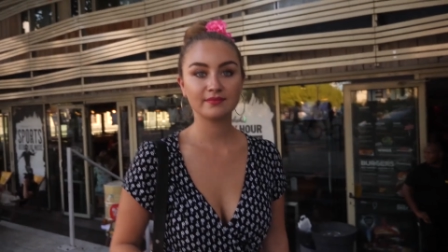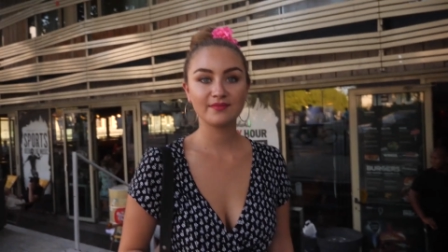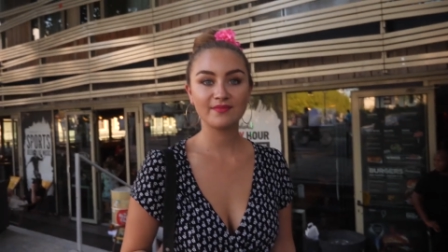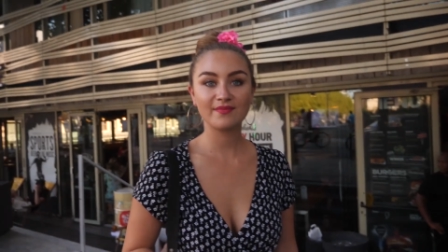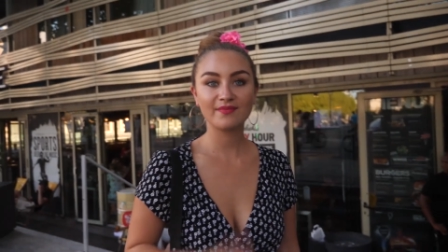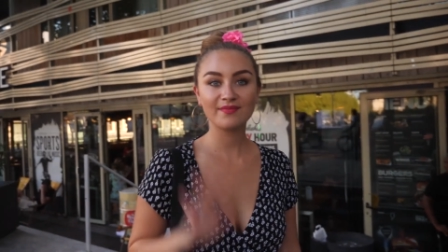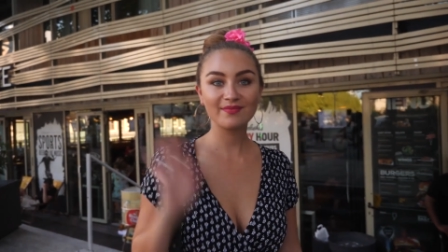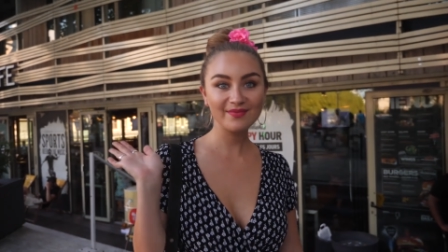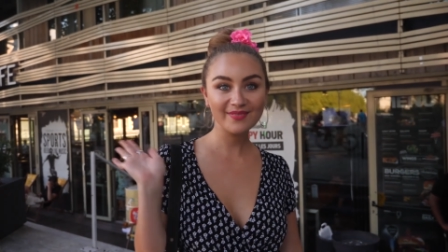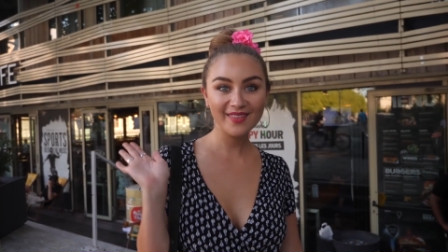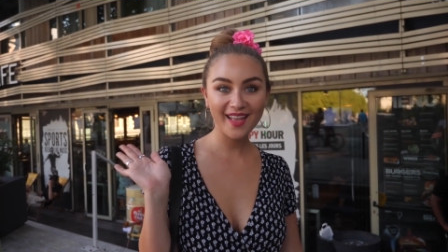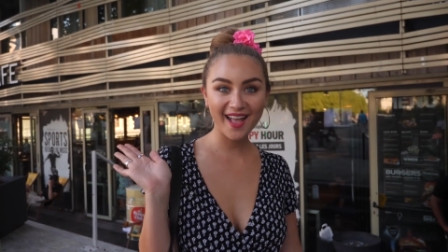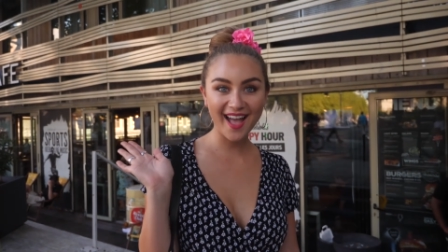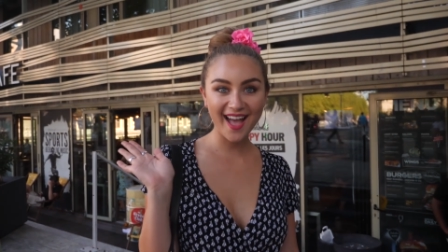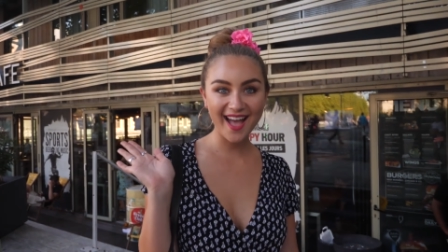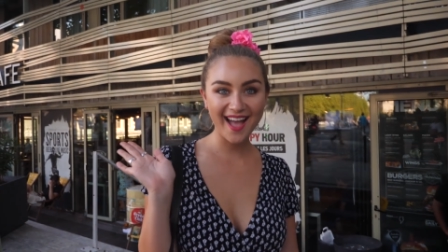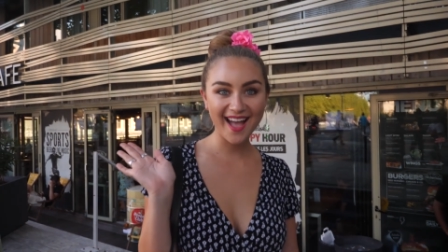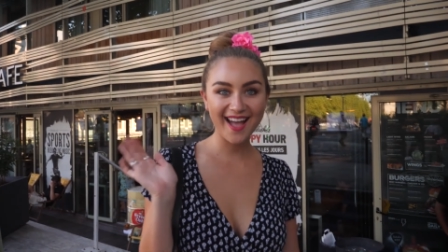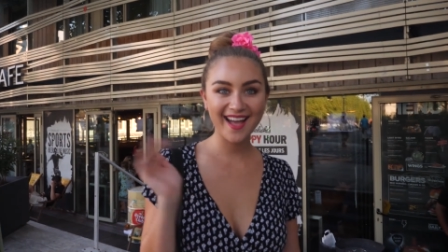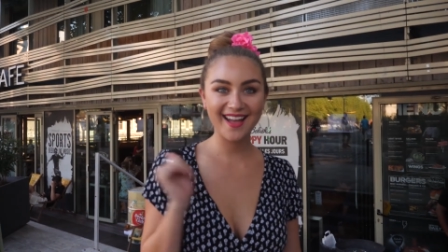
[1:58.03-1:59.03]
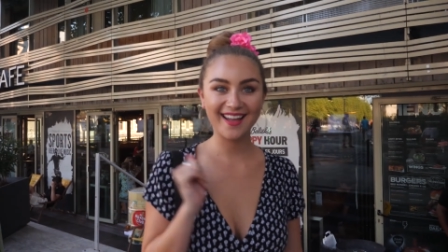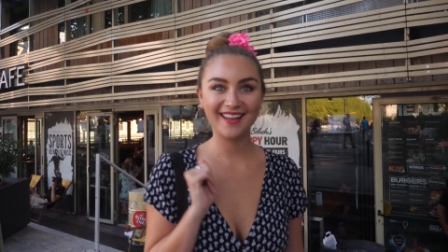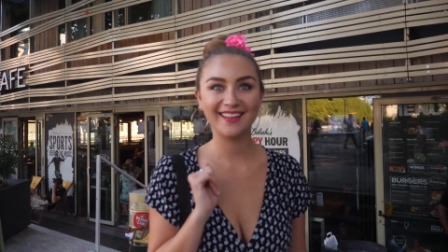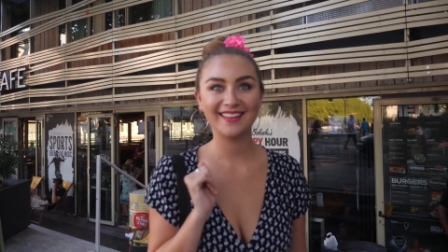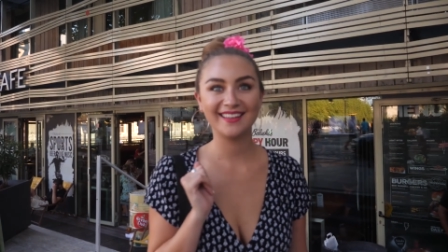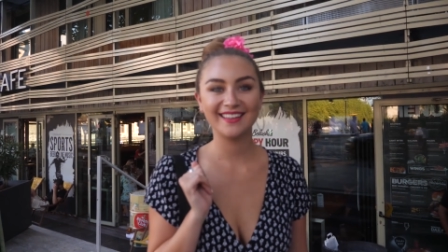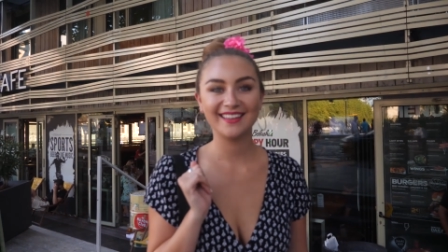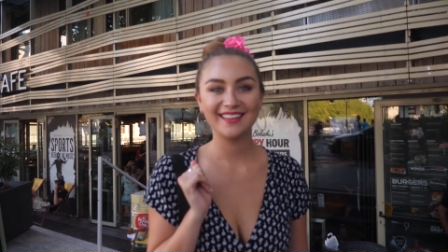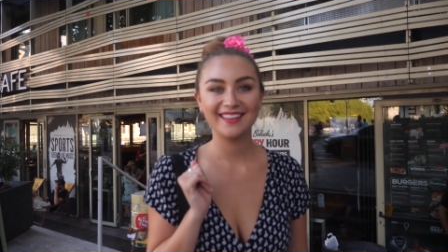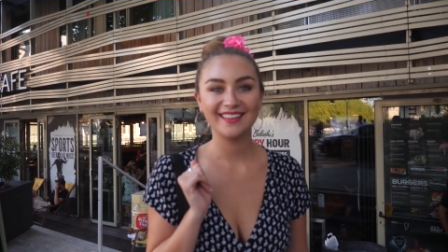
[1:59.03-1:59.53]
it's Aaliyah. Aaliyah, what are we doing
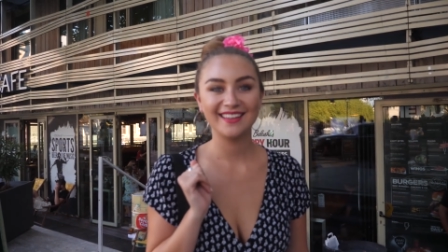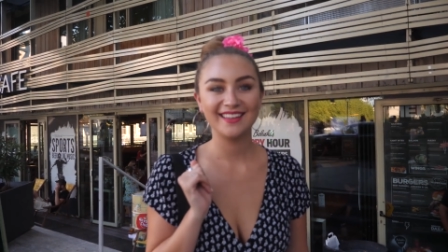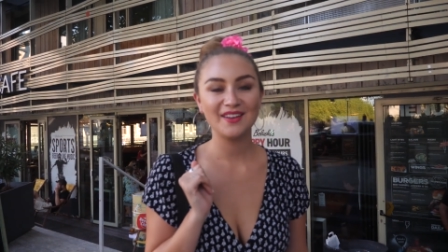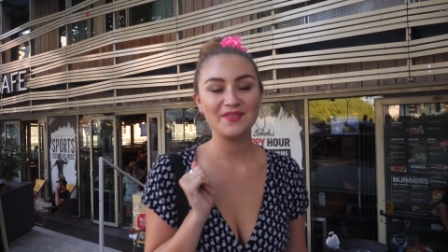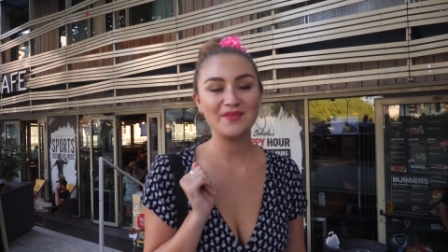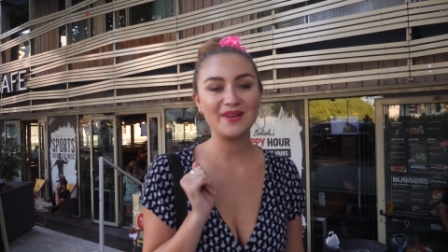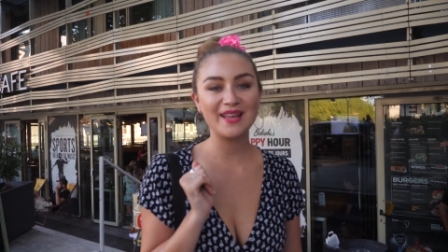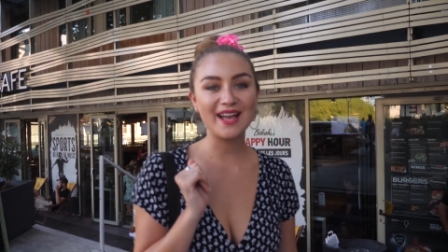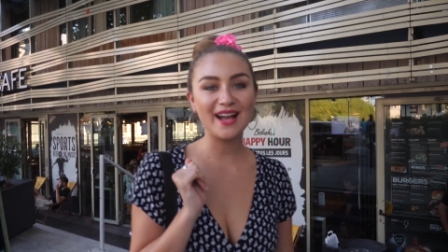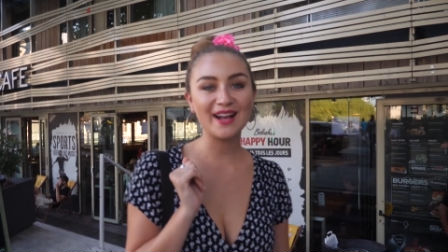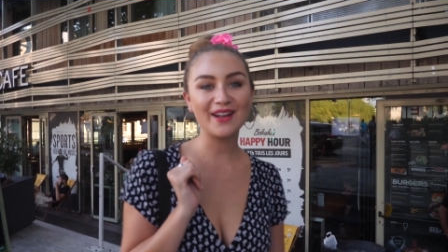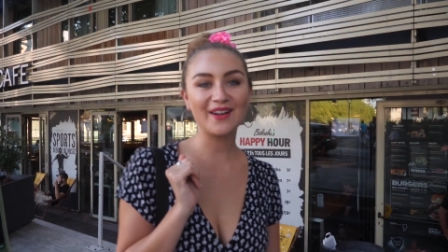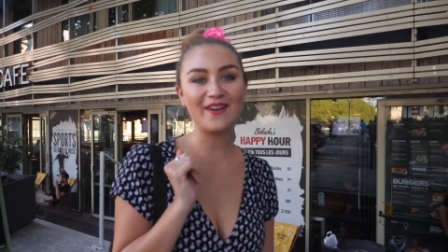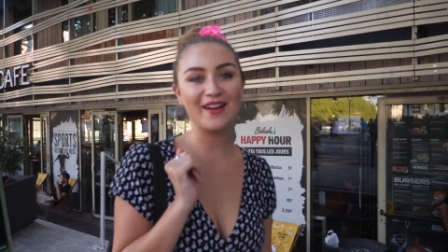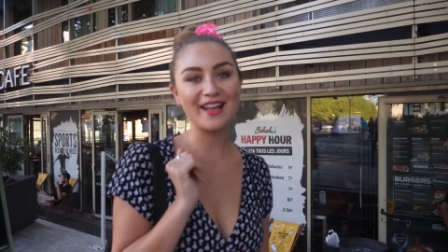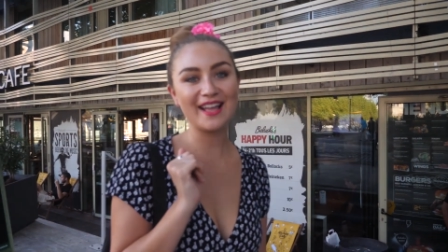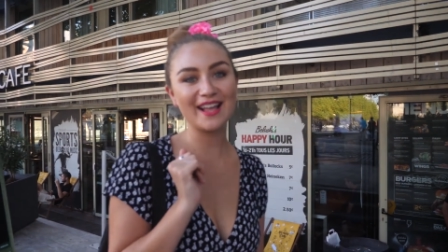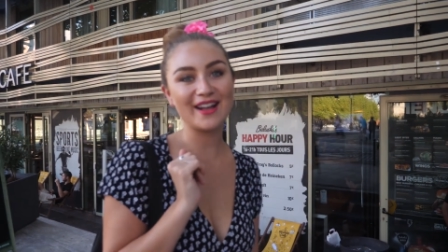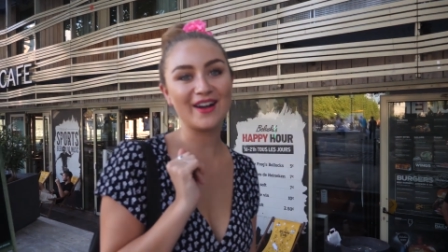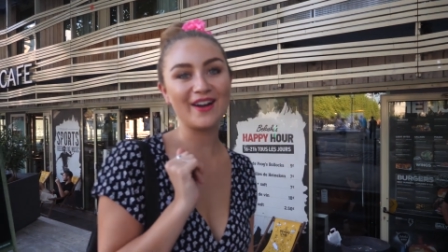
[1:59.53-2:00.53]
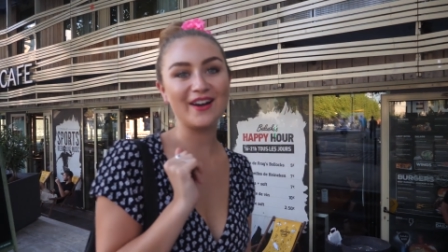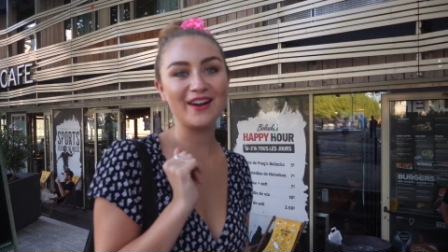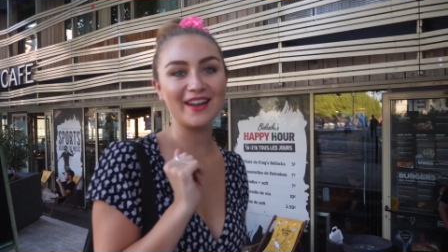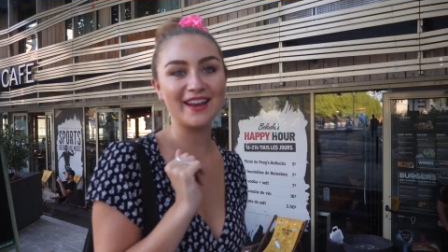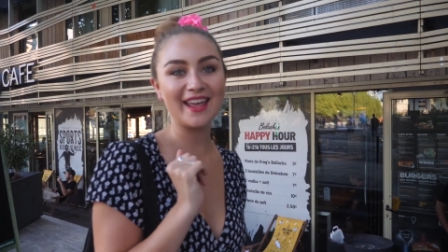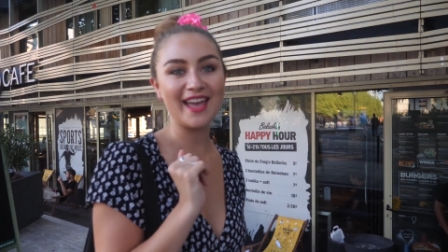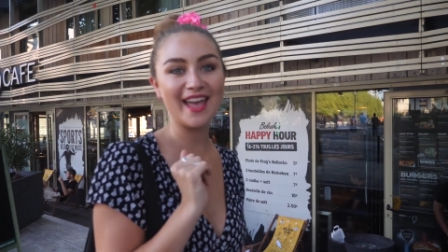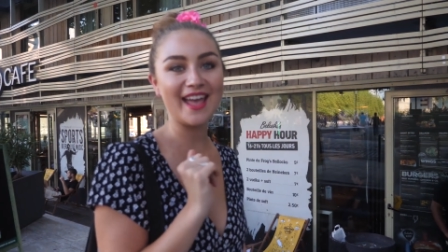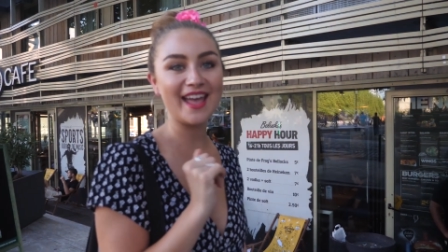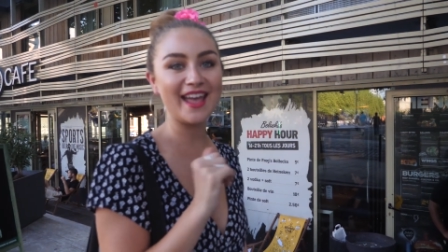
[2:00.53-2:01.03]
today? We are going on
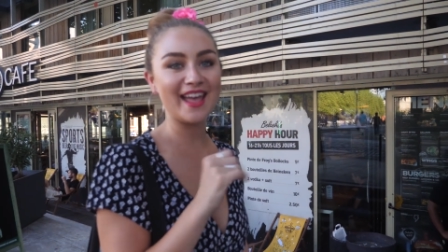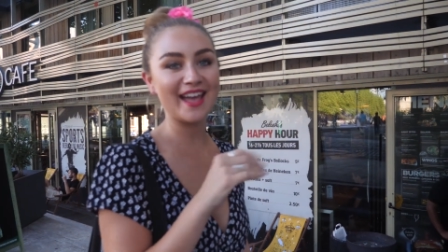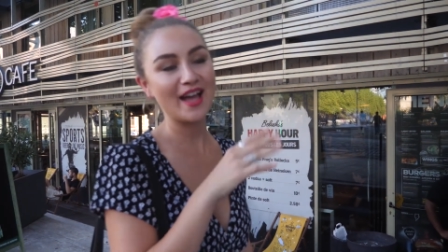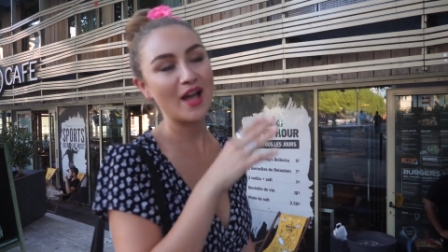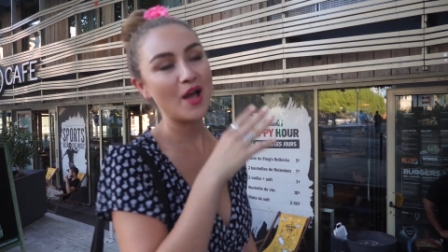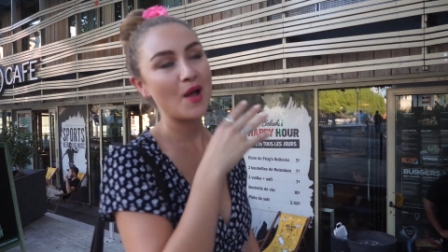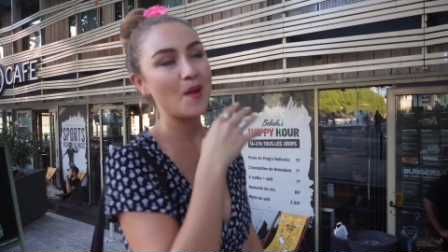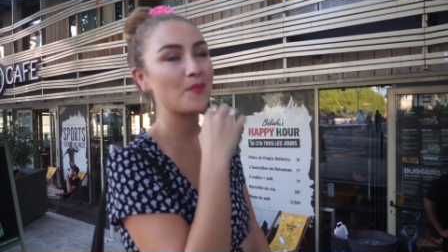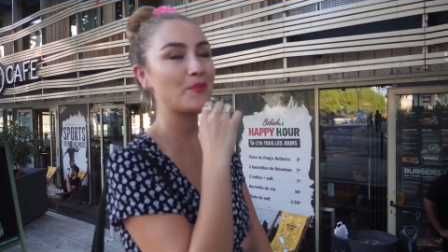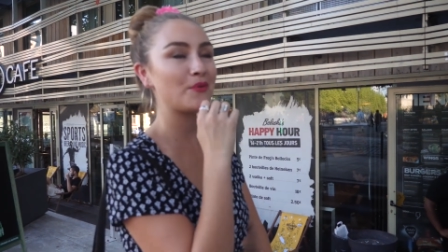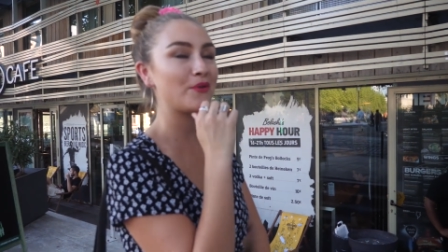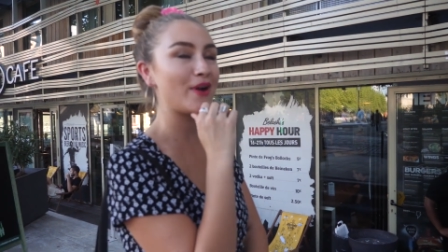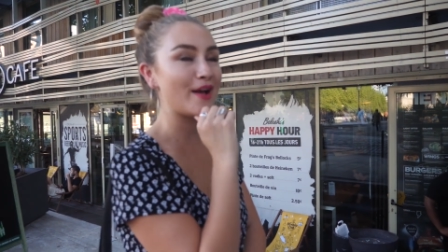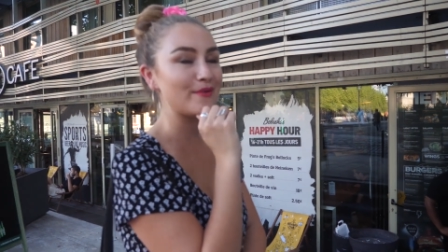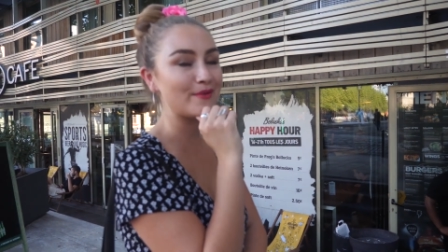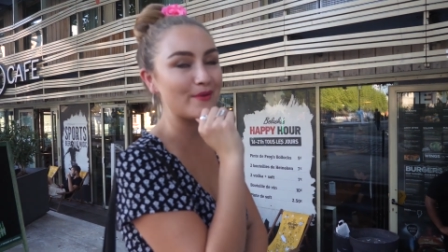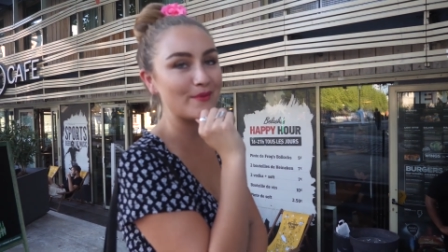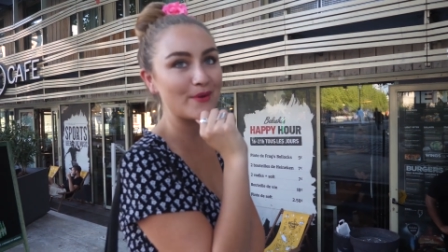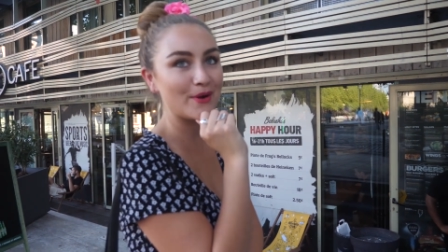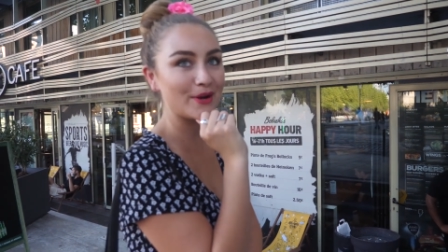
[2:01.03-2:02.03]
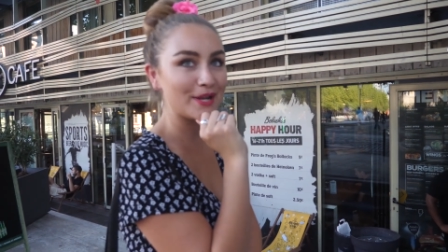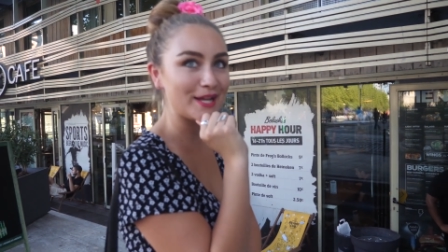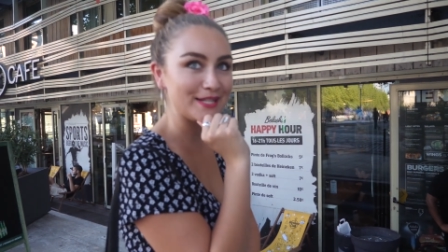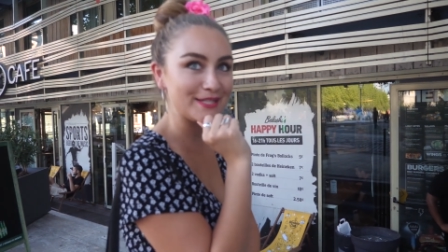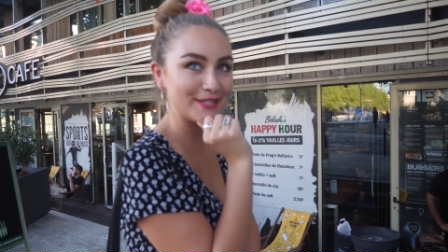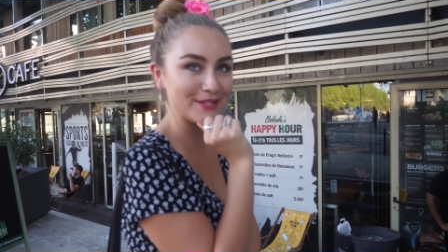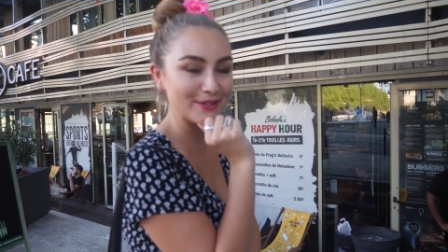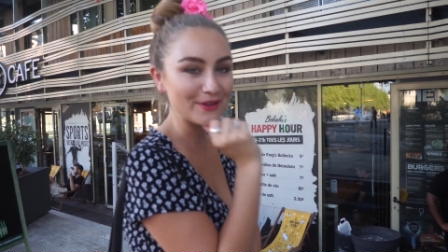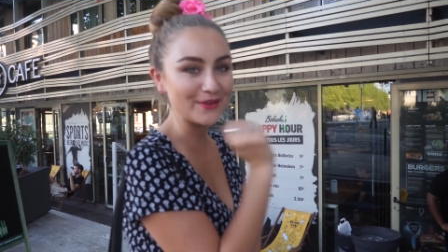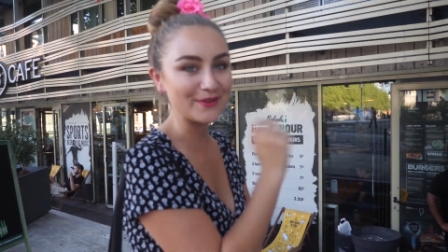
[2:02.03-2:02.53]
a private walking
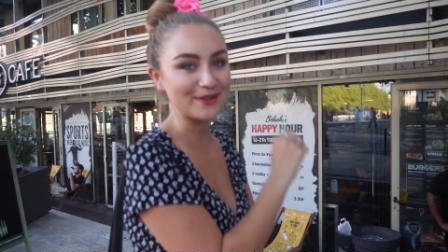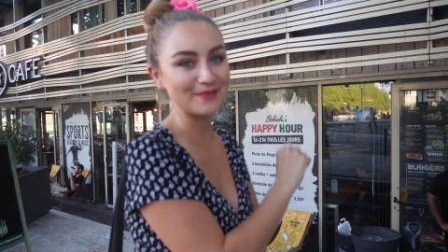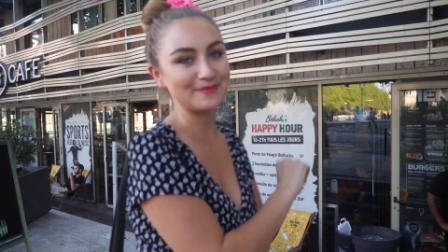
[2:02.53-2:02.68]
tour